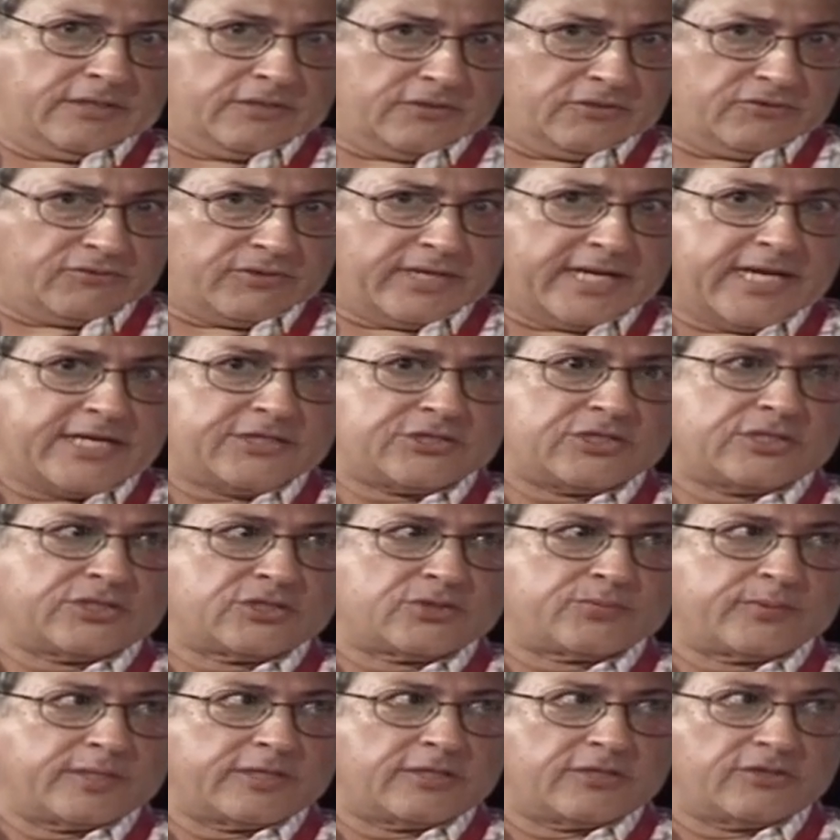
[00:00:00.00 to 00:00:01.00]

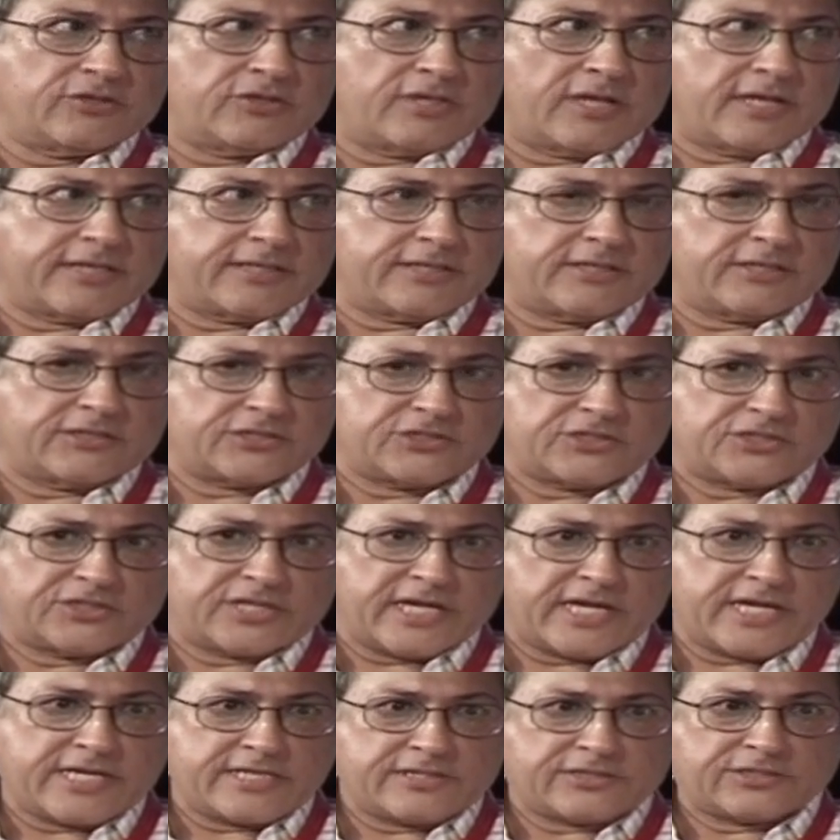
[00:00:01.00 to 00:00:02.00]
relations with the United
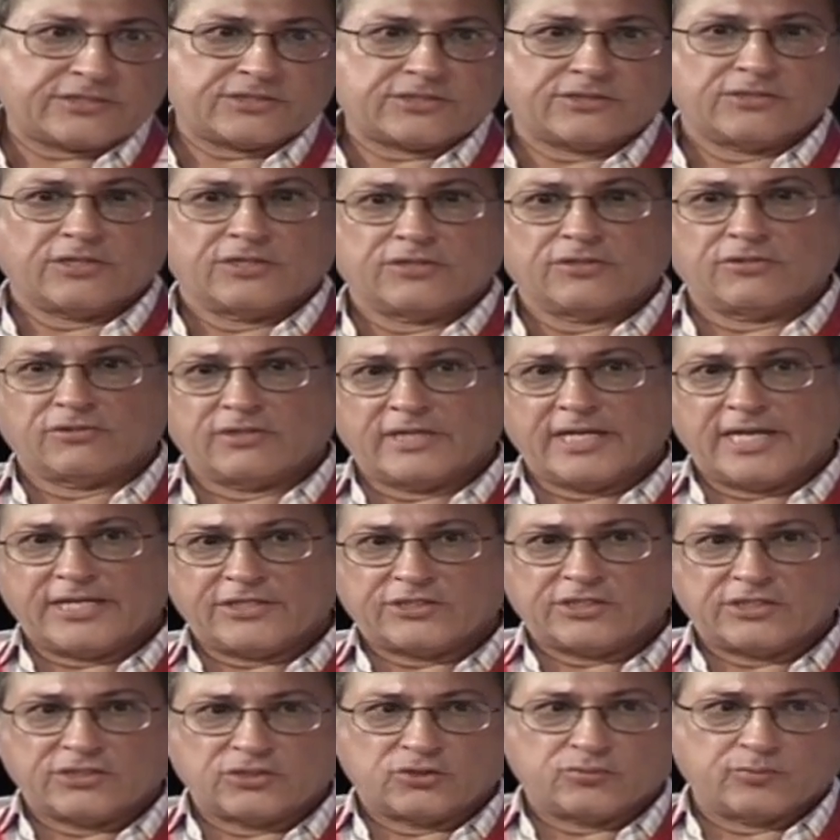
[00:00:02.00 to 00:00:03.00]
States,
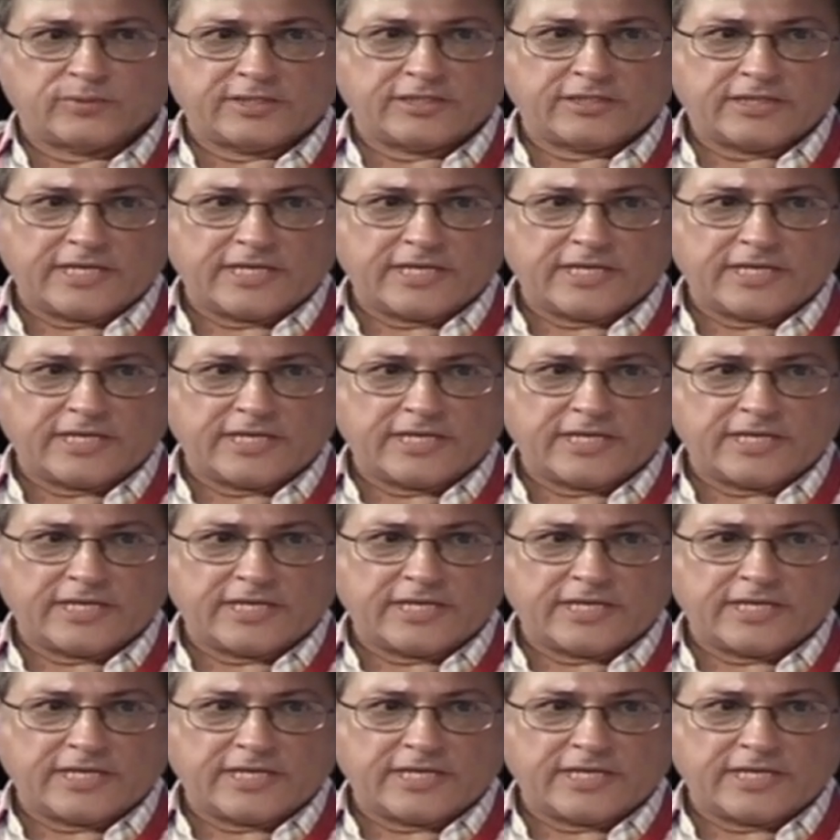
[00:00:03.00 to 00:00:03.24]
relations with